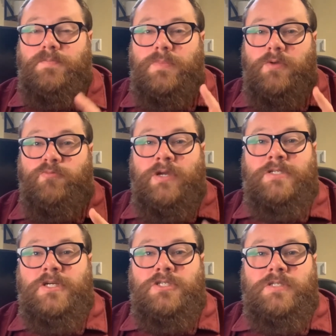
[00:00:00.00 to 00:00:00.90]

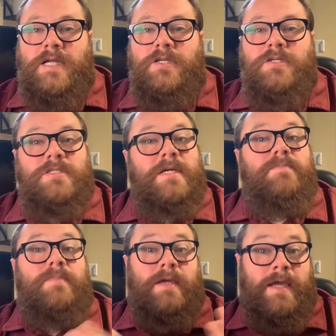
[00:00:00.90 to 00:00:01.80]
Research lenders
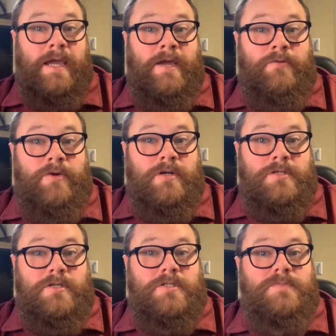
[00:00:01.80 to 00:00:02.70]
and
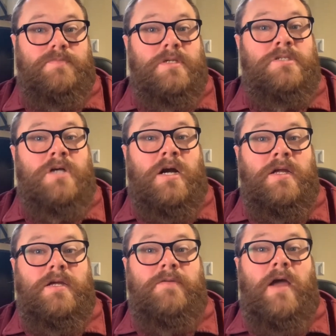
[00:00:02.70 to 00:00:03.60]
realtors.
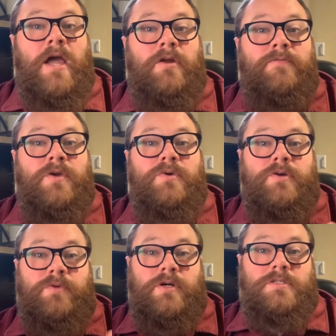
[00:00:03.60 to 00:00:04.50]
Start interviewing
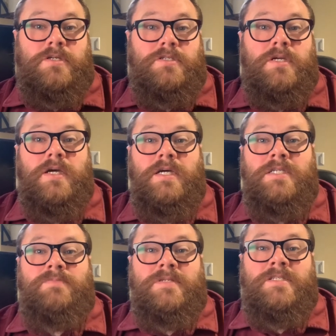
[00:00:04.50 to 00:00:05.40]
realtors,
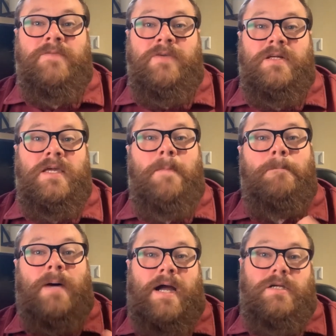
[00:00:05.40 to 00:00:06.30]
specifically
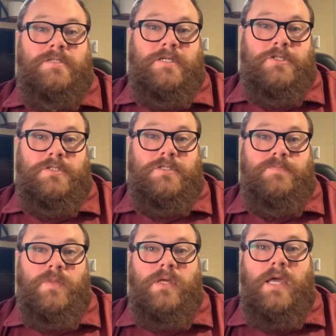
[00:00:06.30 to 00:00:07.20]
buyer's agents.
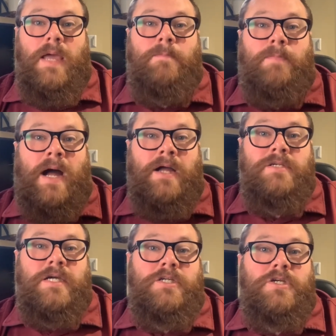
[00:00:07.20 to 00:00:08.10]
A
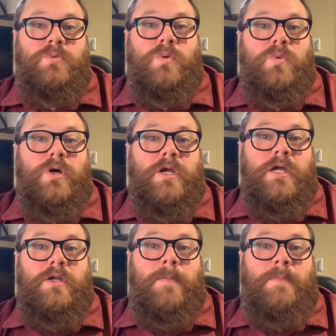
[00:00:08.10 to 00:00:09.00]
buyer's agent will work
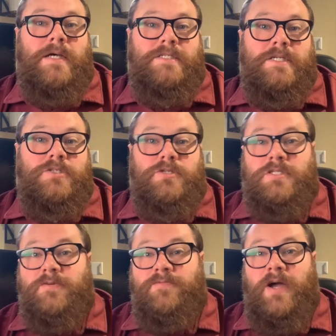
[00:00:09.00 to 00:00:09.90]
in your best
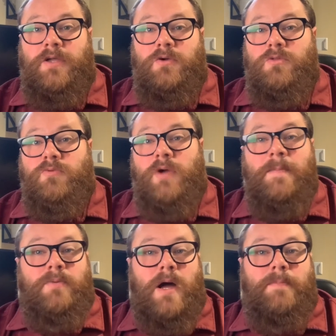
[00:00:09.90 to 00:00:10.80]
interest to find you the
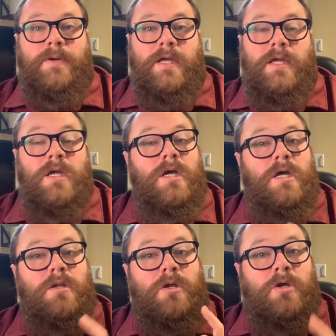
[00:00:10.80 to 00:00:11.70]
right property,
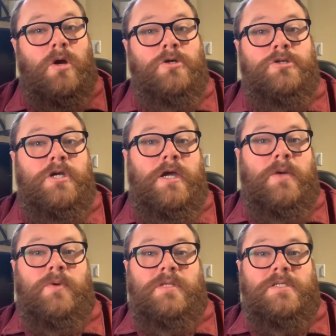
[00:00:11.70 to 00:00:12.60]
negotiate
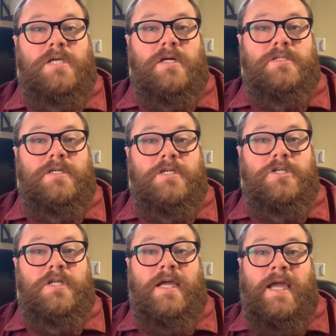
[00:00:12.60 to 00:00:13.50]
with the seller's
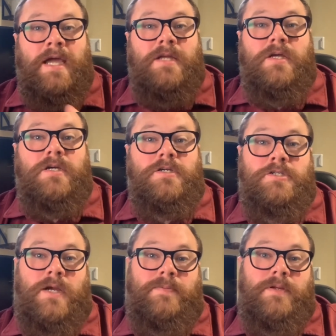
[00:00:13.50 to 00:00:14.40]
agent, and
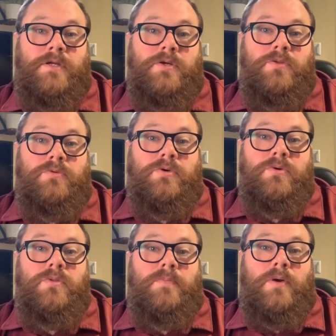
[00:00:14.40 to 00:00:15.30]
shepherd you
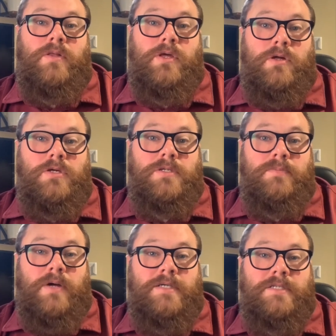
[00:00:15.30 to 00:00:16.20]
through the closing
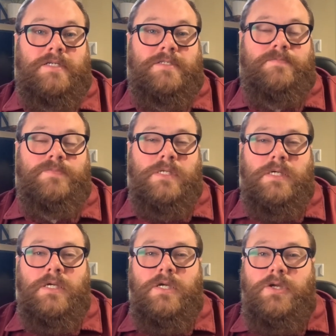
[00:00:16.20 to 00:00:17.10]
process.
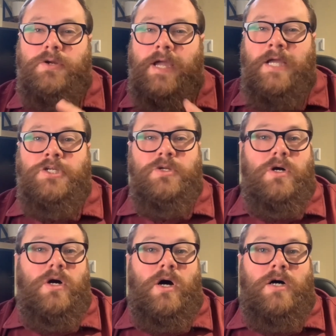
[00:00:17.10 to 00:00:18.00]
Your agent
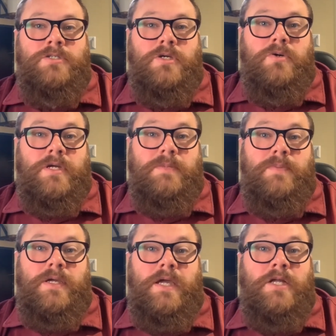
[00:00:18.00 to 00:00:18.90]
also can
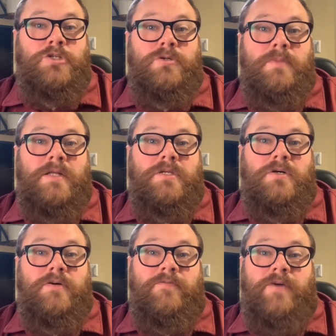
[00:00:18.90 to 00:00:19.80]
be
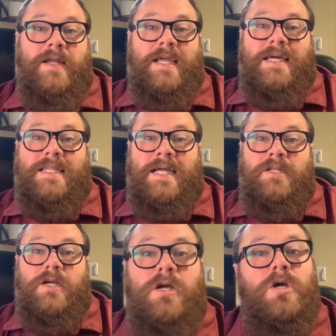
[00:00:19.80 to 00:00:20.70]
instrumental in finding a
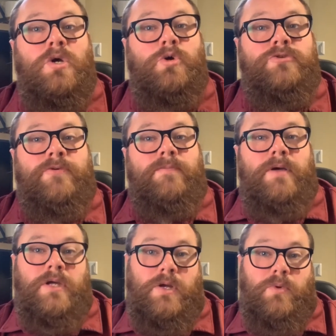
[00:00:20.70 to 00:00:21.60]
lender who's
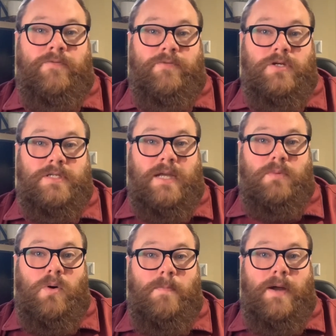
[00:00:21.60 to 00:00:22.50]
familiar with first-time
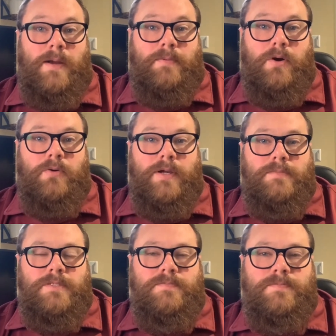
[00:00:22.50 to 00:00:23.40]
home buyer
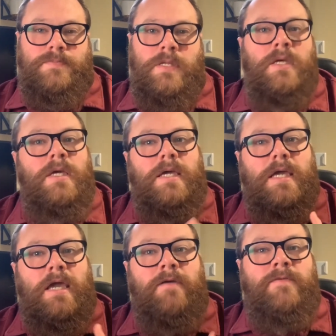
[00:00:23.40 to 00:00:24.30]
programs.
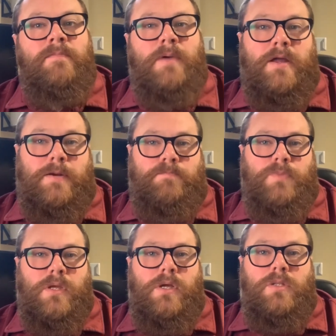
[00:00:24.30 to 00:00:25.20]
Even better,
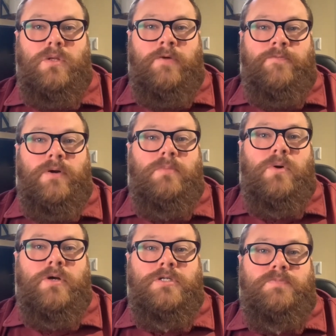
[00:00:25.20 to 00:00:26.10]
look for a
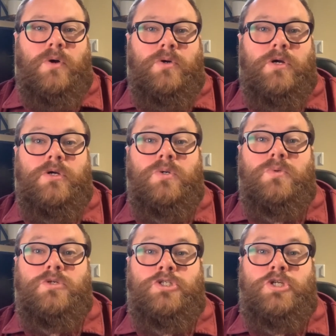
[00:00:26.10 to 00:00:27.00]
mortgage broker who
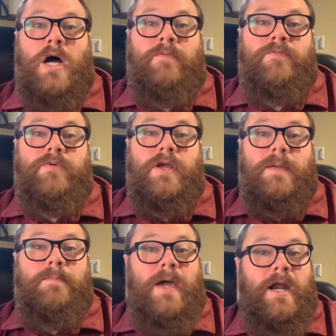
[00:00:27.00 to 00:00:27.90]
will shop for a
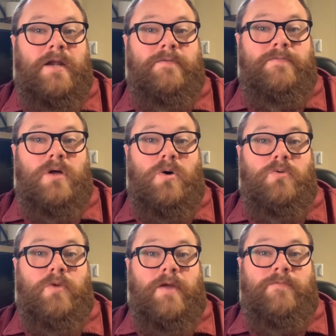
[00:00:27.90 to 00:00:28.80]
competitive
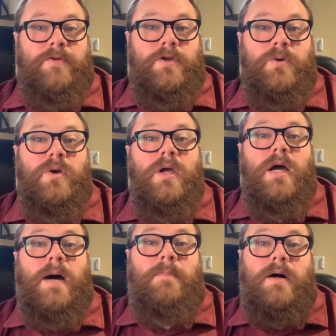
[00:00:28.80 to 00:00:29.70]
loan rate for you
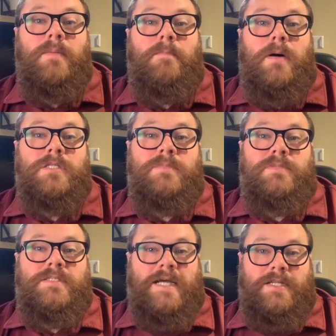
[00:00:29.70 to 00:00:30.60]
among
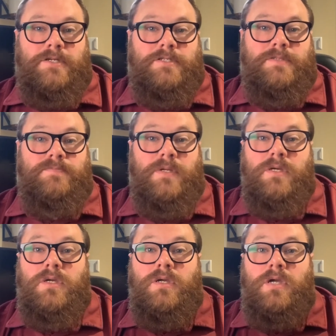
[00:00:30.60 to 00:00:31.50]
multiple lenders,
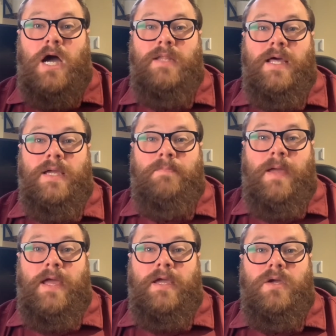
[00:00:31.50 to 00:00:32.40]
unlike a
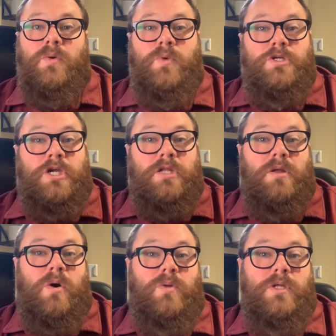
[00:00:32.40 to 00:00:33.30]
bank, which can
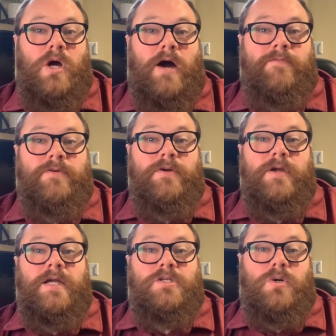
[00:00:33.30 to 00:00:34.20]
only offer
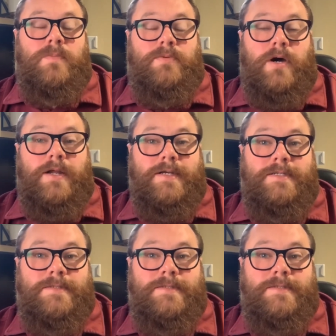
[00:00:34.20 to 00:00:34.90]
its own product.